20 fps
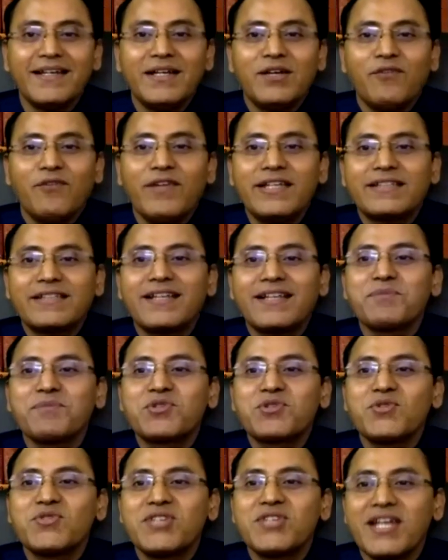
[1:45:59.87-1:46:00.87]
When it comes to
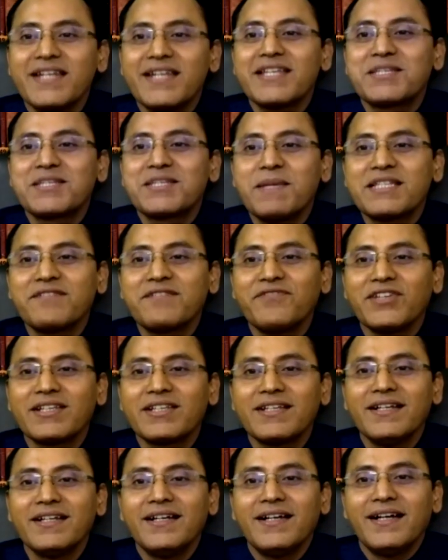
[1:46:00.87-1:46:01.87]
gender specific,
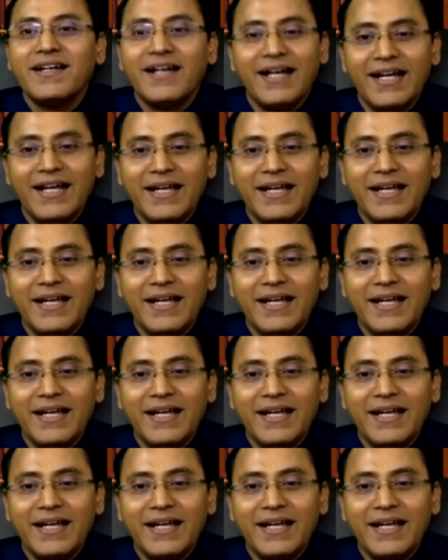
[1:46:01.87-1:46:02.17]
I